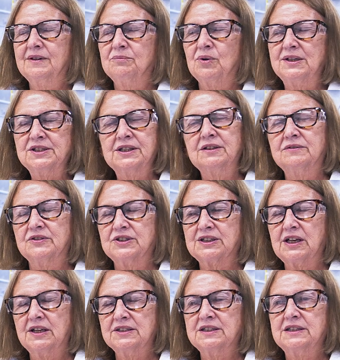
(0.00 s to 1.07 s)
Raising the
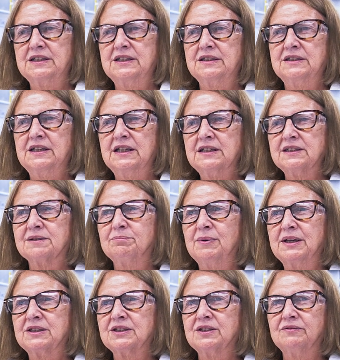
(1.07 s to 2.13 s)
viscosity index
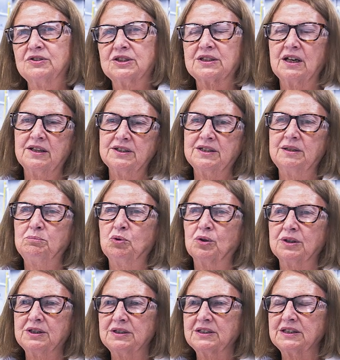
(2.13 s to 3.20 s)
makes the viscosity more
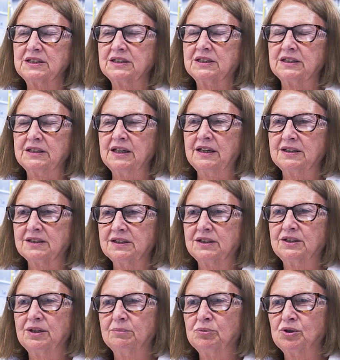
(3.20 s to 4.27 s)
consistent as the
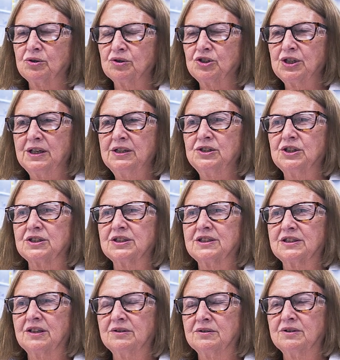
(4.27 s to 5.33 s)
temperature changes.
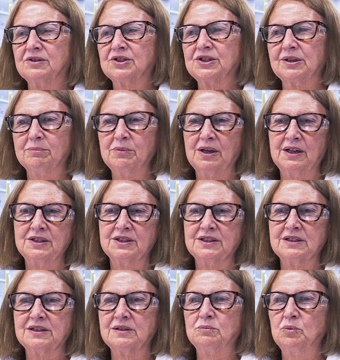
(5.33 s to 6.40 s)
So there are some
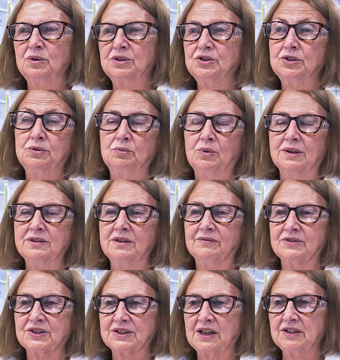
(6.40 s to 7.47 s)
cases in which you want the
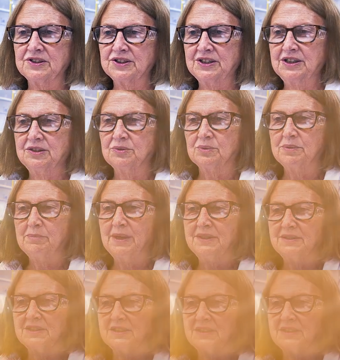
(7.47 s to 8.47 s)
viscosity to remain the